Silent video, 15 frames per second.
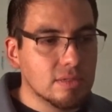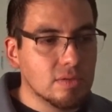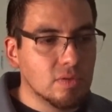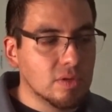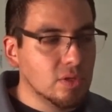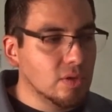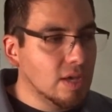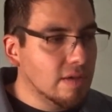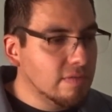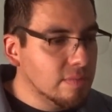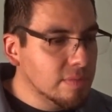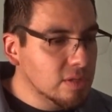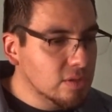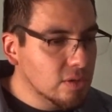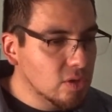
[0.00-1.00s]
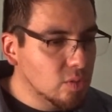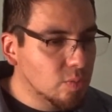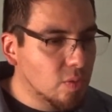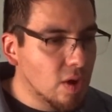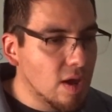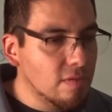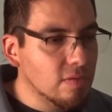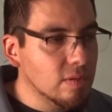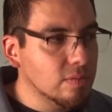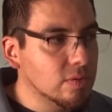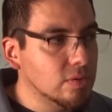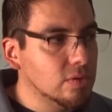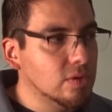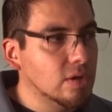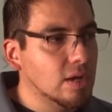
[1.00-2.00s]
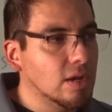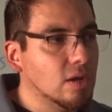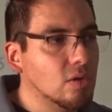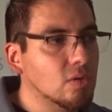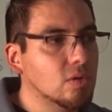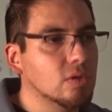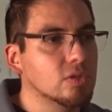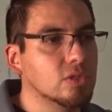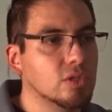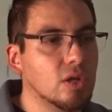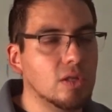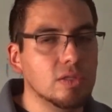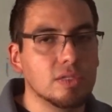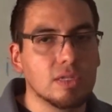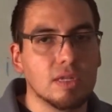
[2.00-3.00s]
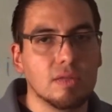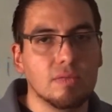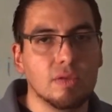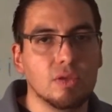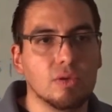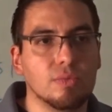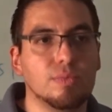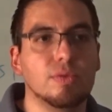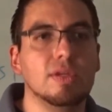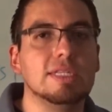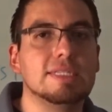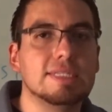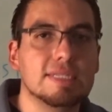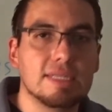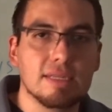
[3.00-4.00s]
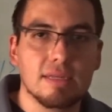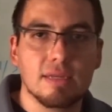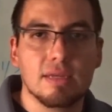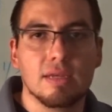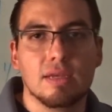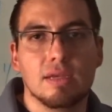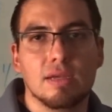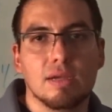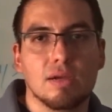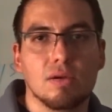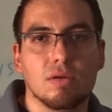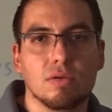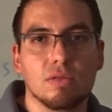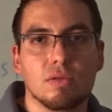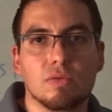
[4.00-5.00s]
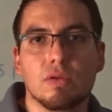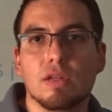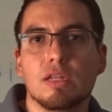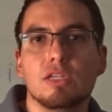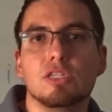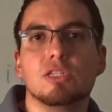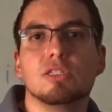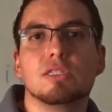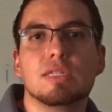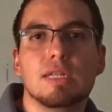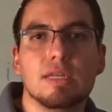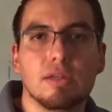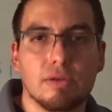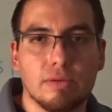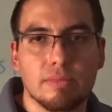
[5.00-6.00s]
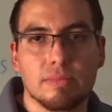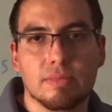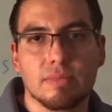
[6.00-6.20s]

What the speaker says: when you have a mental health problem, who you're going to go consult is going to be your priest or the religious leader.